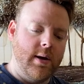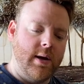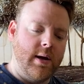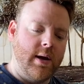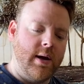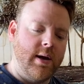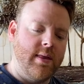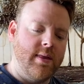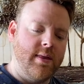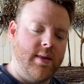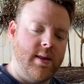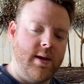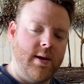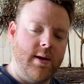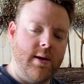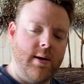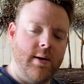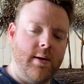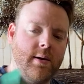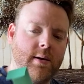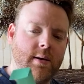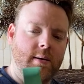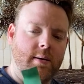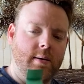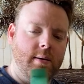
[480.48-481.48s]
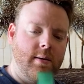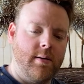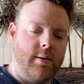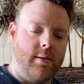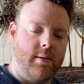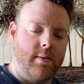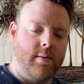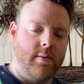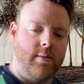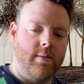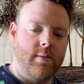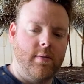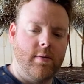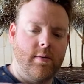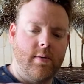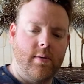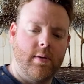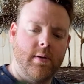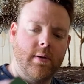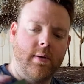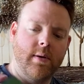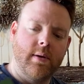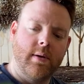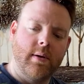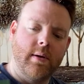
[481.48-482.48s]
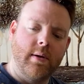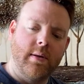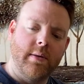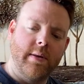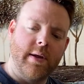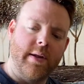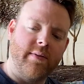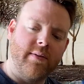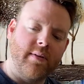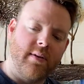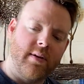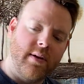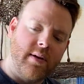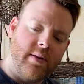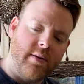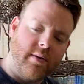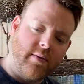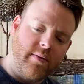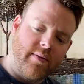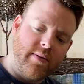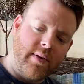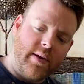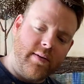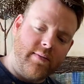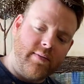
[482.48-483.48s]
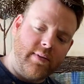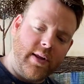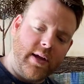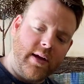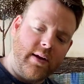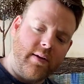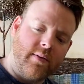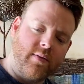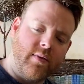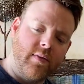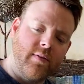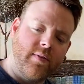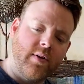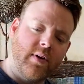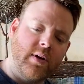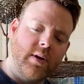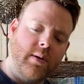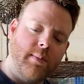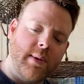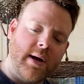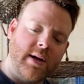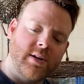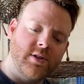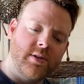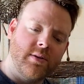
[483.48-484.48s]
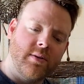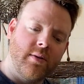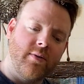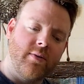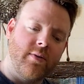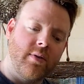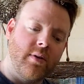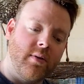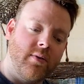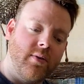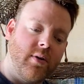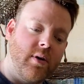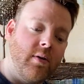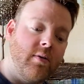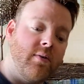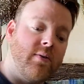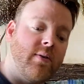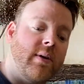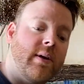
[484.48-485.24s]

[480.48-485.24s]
And then that's another set of legs. So if you can imagine, those are the toes.